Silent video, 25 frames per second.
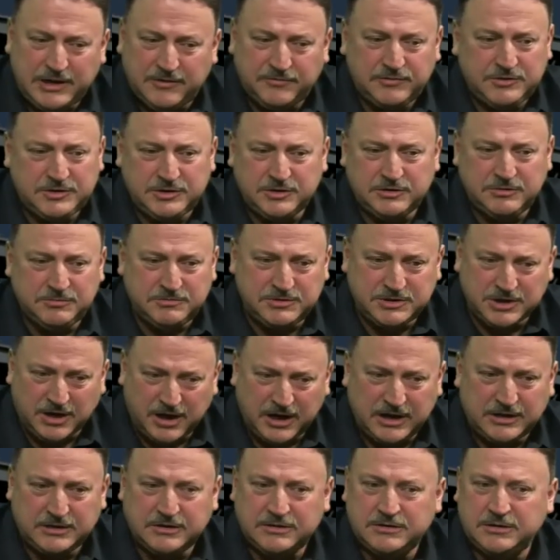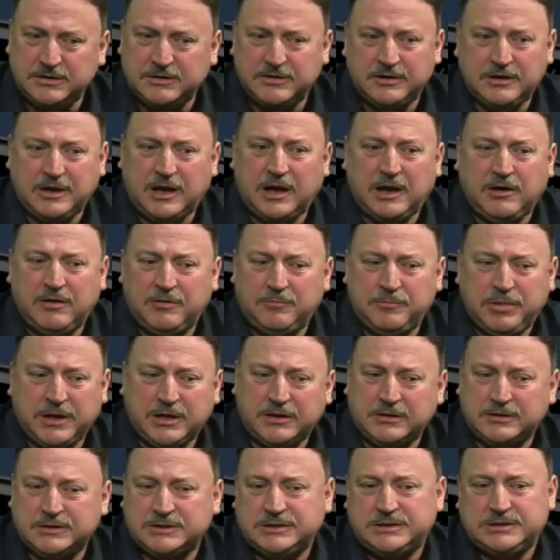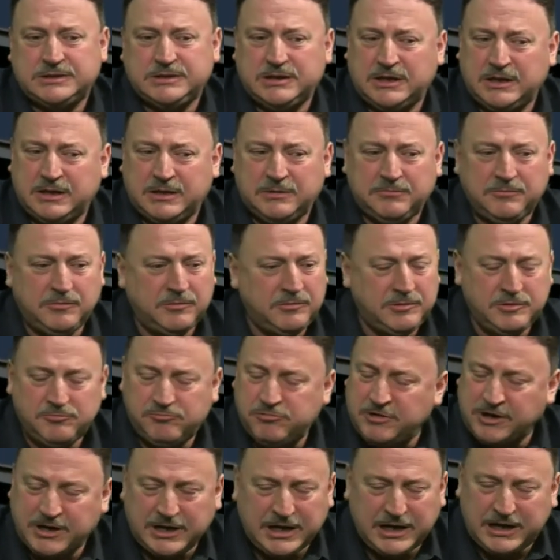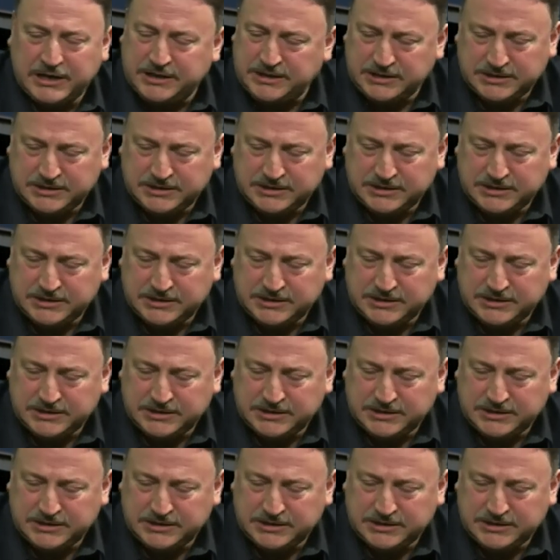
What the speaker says: to tighten our belts regardless.